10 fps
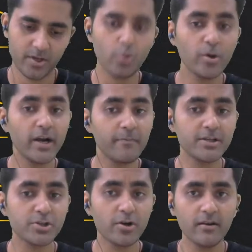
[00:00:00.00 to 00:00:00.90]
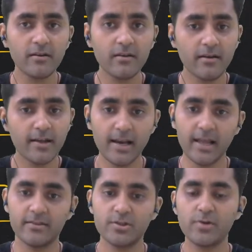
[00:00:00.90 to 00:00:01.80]
It only depends on
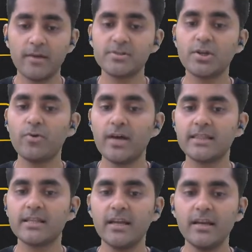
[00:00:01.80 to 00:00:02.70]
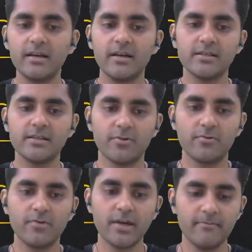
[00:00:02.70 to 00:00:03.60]
length. So M0, L3, T.
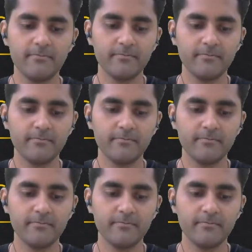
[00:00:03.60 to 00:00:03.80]
Okay.